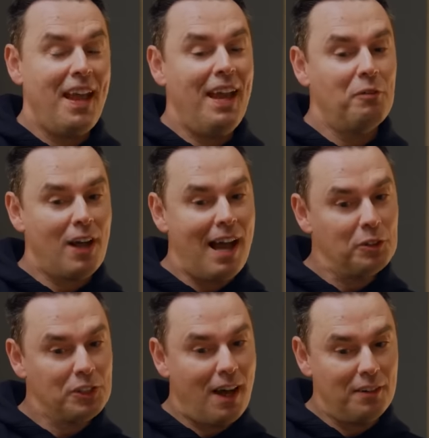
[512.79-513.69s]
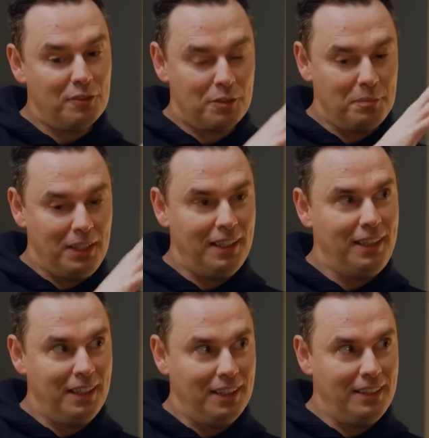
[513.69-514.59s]
And what I always got from
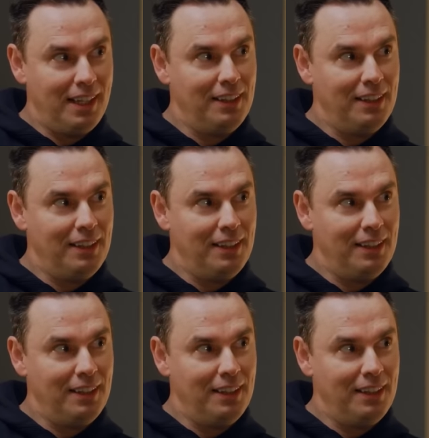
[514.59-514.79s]
Gideon,